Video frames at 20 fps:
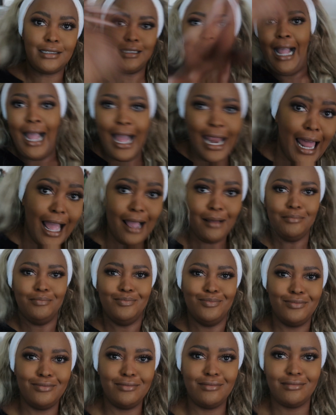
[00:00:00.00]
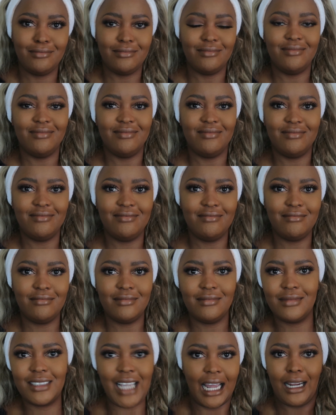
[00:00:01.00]
color,
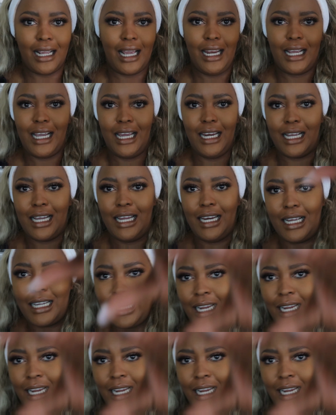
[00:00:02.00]
color, color, color,